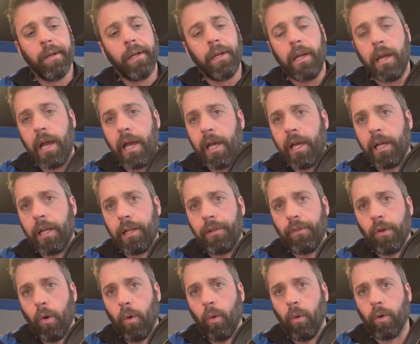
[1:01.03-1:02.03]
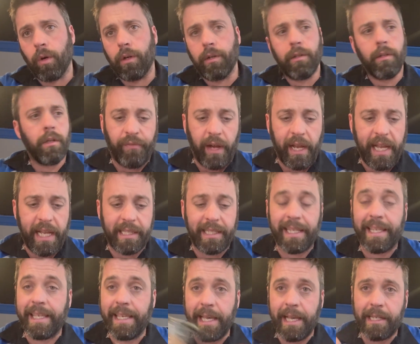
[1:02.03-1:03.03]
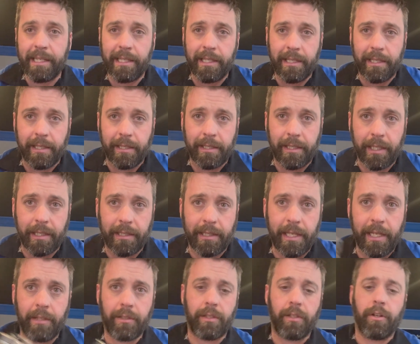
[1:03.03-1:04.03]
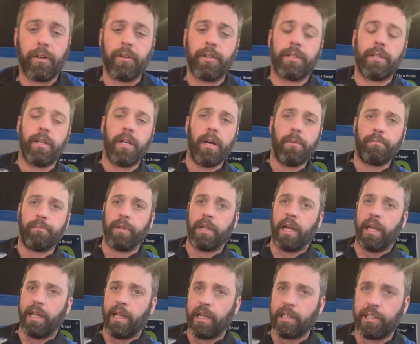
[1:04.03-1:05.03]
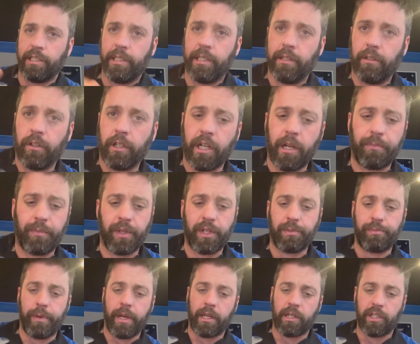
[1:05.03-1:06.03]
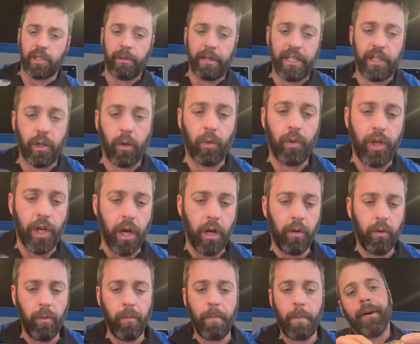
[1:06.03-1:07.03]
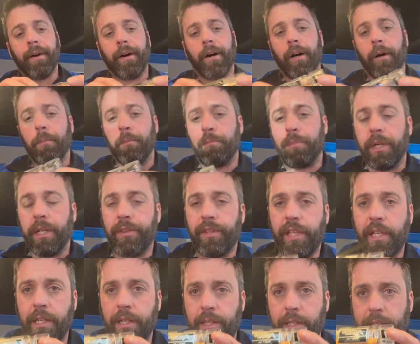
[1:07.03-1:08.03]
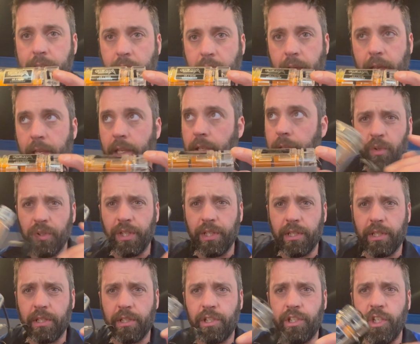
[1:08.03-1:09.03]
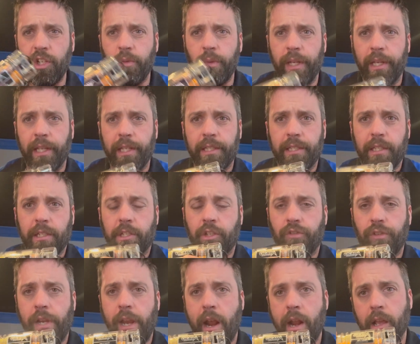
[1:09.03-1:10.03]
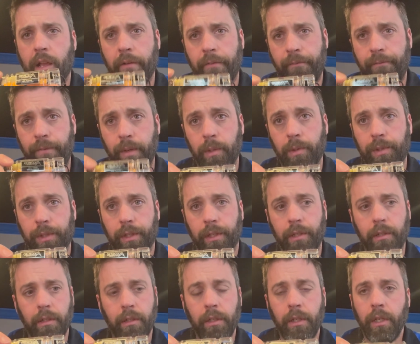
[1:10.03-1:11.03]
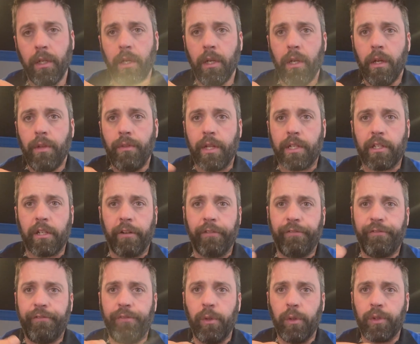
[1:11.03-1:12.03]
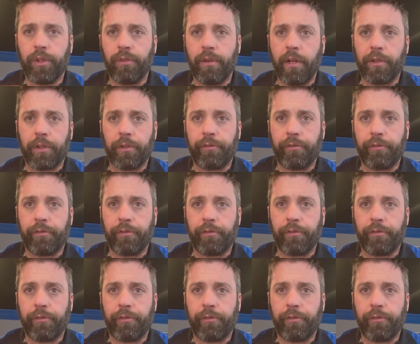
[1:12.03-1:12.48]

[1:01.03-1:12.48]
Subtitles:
And the horn, if I had to guess, this is 6,000 hertz and up, but I actually didn't look up the specs, so I don't know. But at the end of the day, what this is doing is it's creating a filter that's gonna filter out the